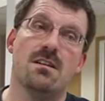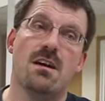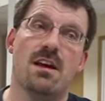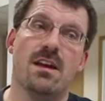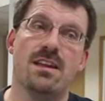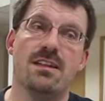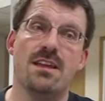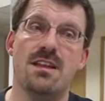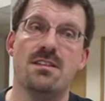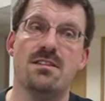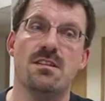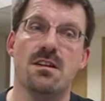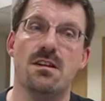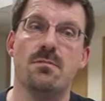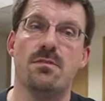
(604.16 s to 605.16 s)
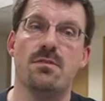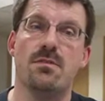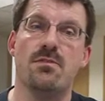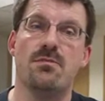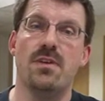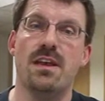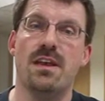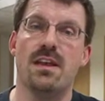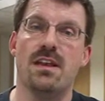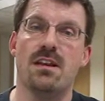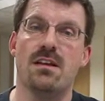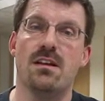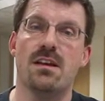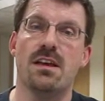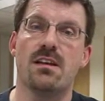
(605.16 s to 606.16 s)
I can end up feeling
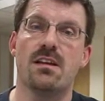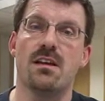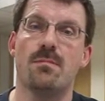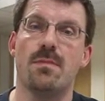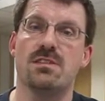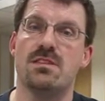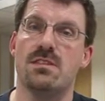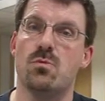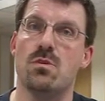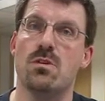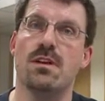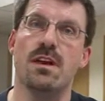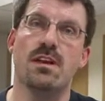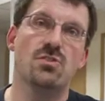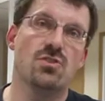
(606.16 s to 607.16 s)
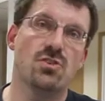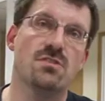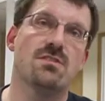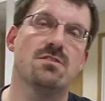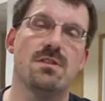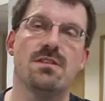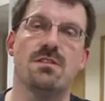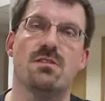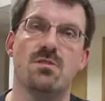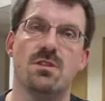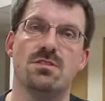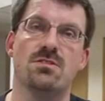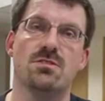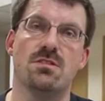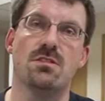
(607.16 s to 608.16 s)
like I'm actually working just to answer
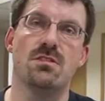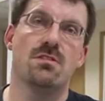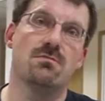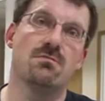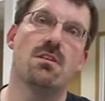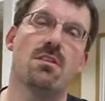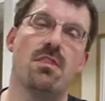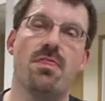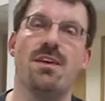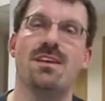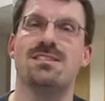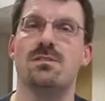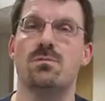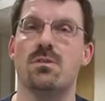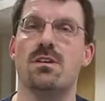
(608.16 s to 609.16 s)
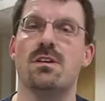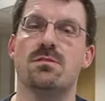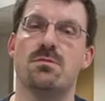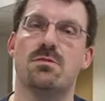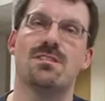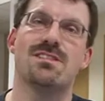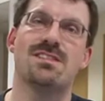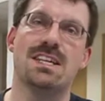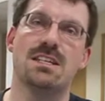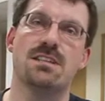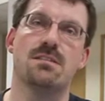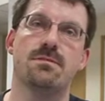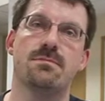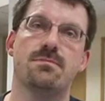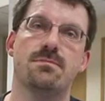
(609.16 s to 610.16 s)
questions rather than actually working to
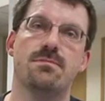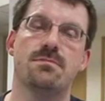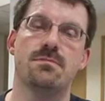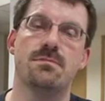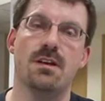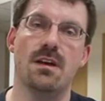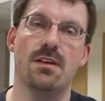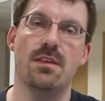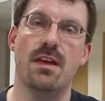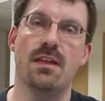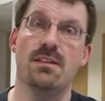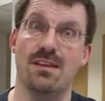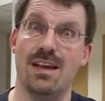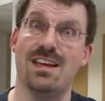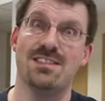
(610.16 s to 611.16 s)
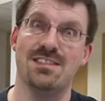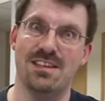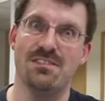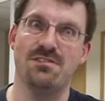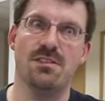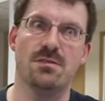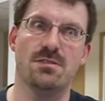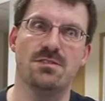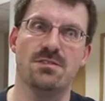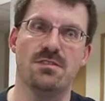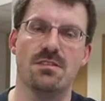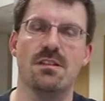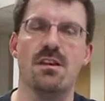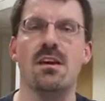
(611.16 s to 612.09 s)
understand and then actually answering questions.